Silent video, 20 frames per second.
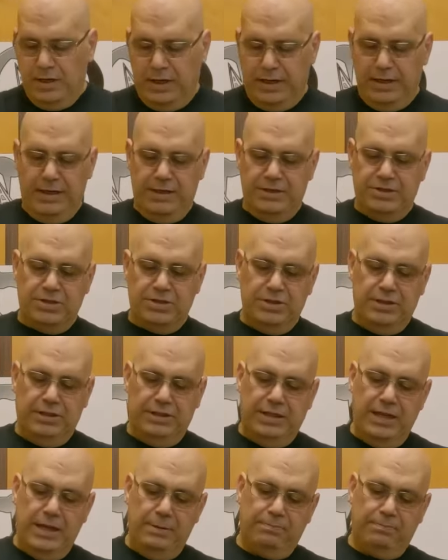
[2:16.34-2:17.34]
an inch
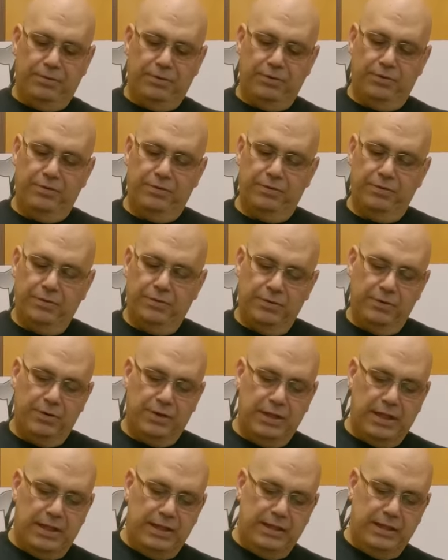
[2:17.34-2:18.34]
deeper
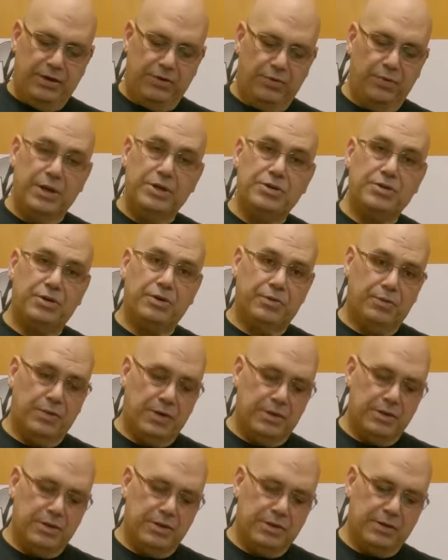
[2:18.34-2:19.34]
than the original
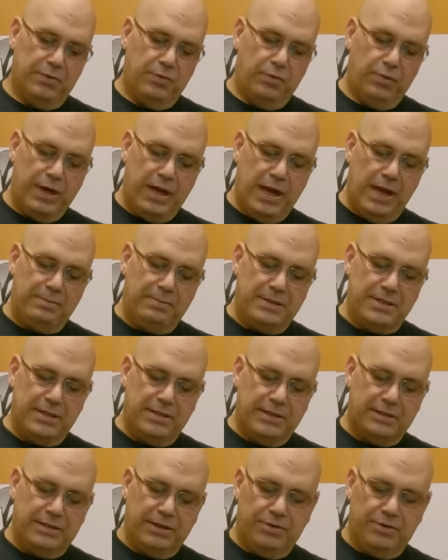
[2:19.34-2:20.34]
one. So what happens
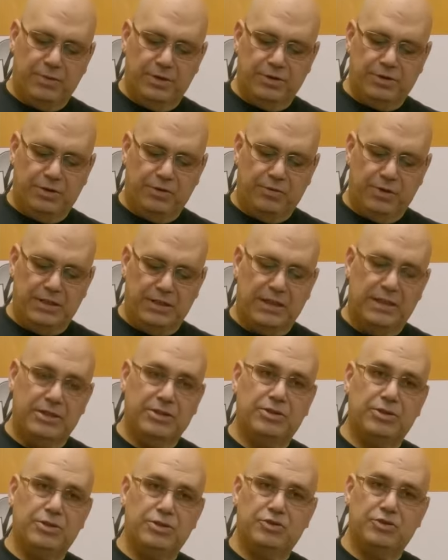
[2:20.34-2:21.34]
is that the original one
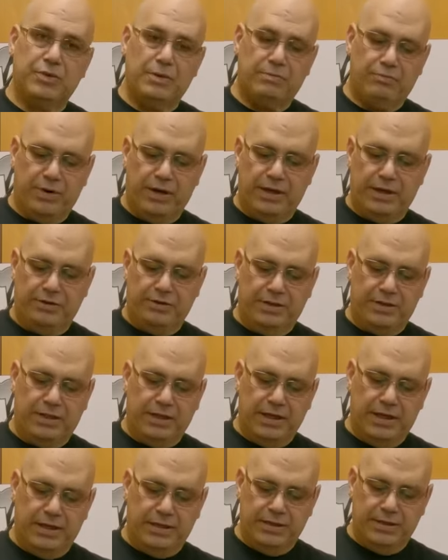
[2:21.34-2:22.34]
tends to strip right here at
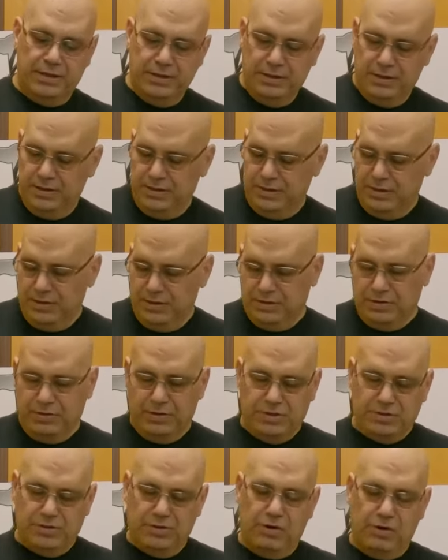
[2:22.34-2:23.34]
the end. So
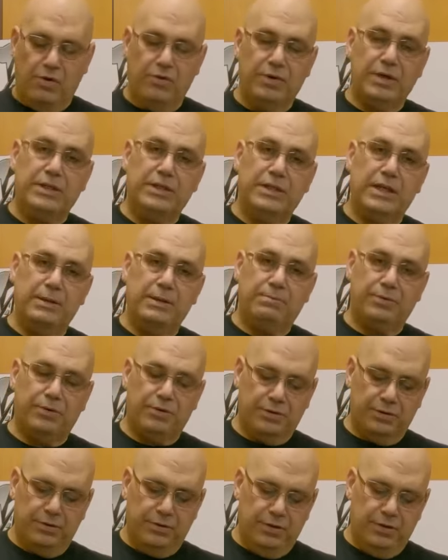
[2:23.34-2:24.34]
this will go in
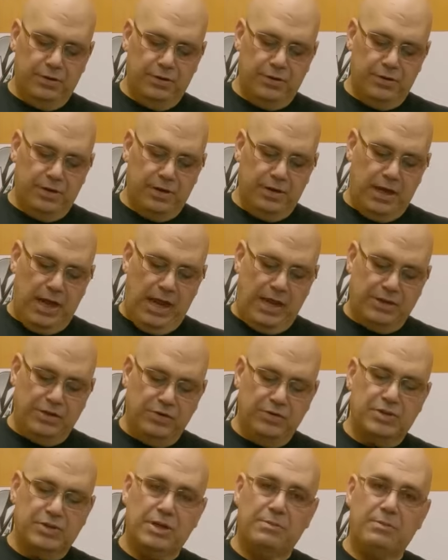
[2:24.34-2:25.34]
deeper and
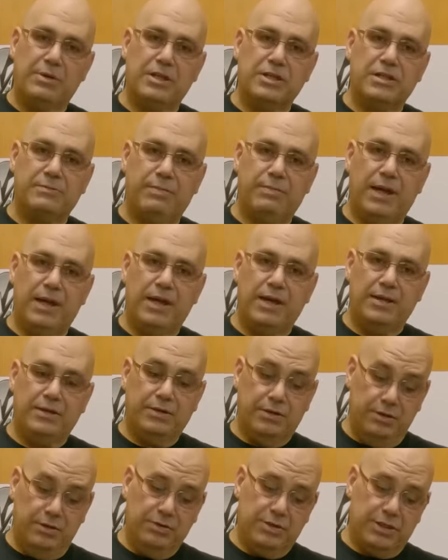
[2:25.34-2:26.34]
use some of the
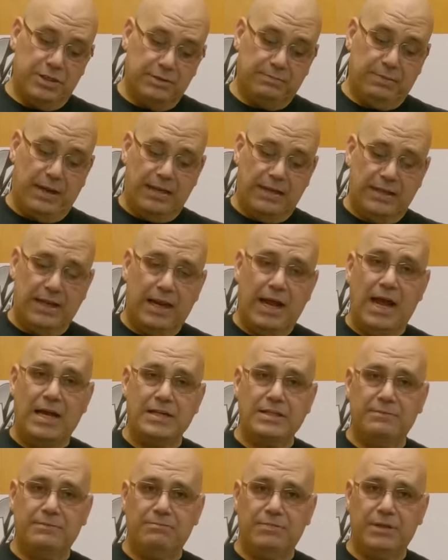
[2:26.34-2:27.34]
spline, use the spline that
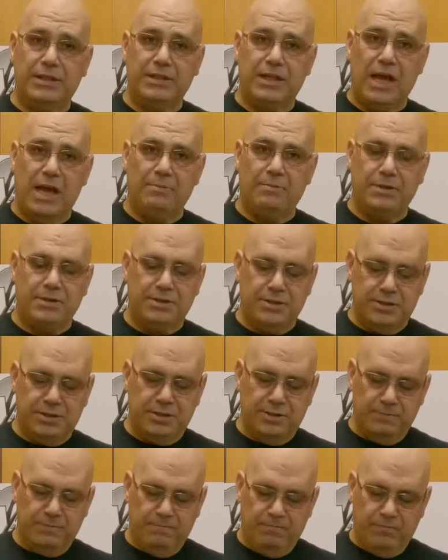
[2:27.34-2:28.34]
hasn't been
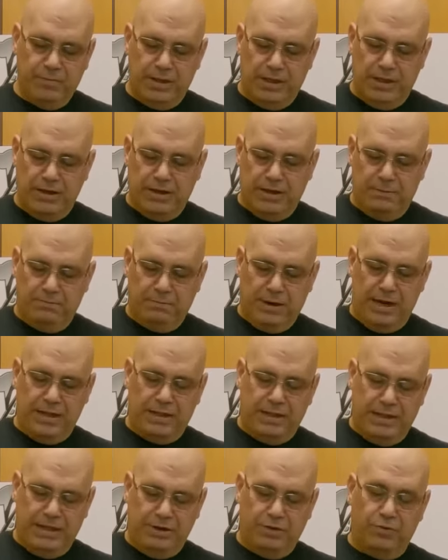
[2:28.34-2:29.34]
damaged by
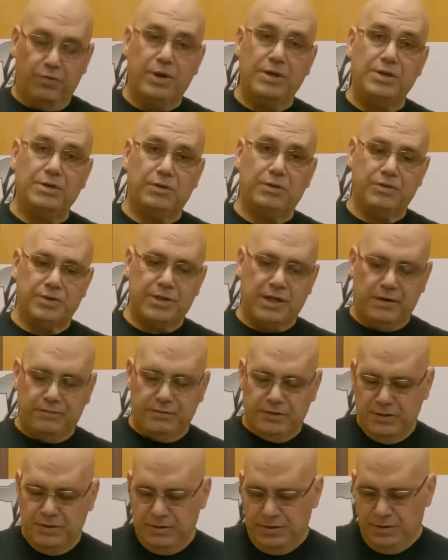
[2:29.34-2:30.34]
the original
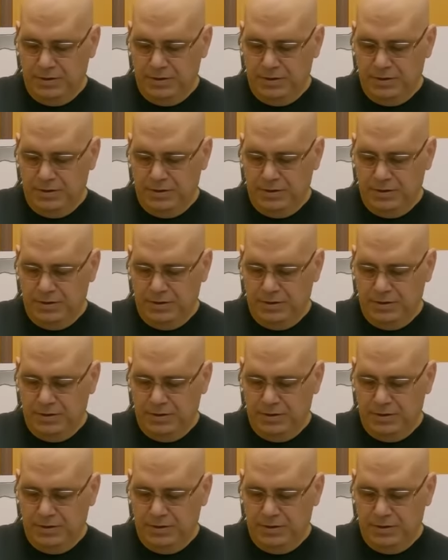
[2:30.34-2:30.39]
shaft.